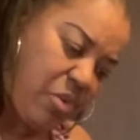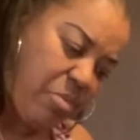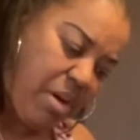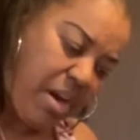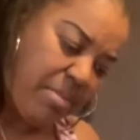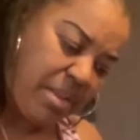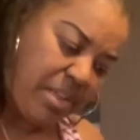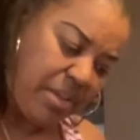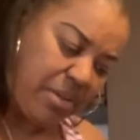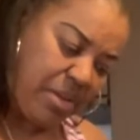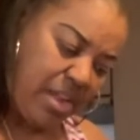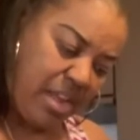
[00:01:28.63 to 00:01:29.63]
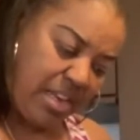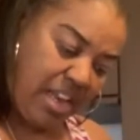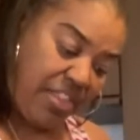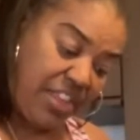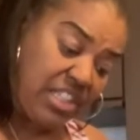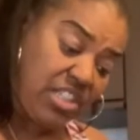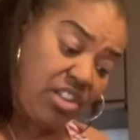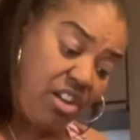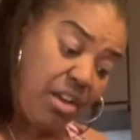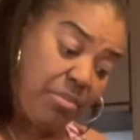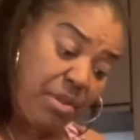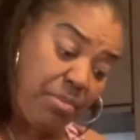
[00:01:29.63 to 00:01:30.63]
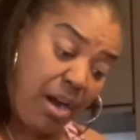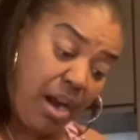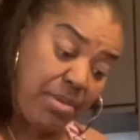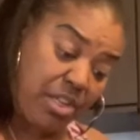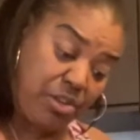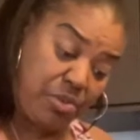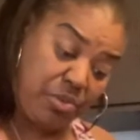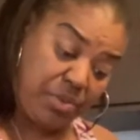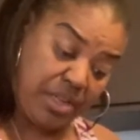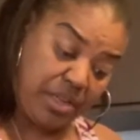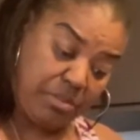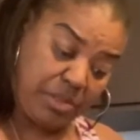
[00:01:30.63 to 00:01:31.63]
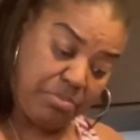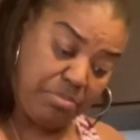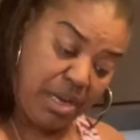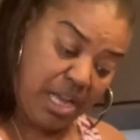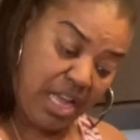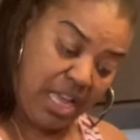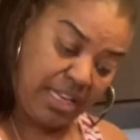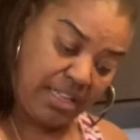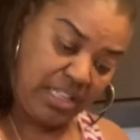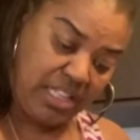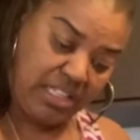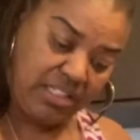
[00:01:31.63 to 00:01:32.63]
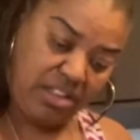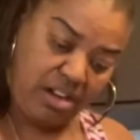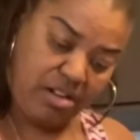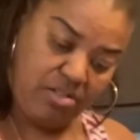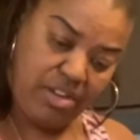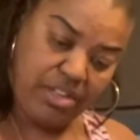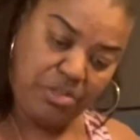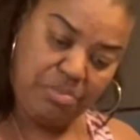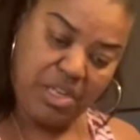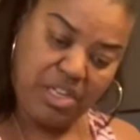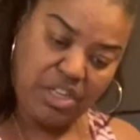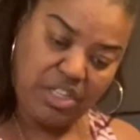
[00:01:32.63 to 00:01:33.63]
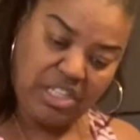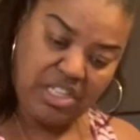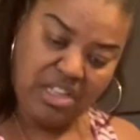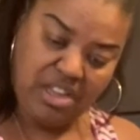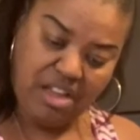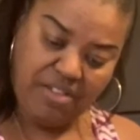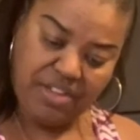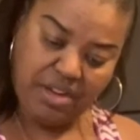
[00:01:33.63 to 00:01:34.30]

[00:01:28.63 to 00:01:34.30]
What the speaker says: barbecue. Now these are gonna be barbecued ribs, but these are going to be cooked in the oven.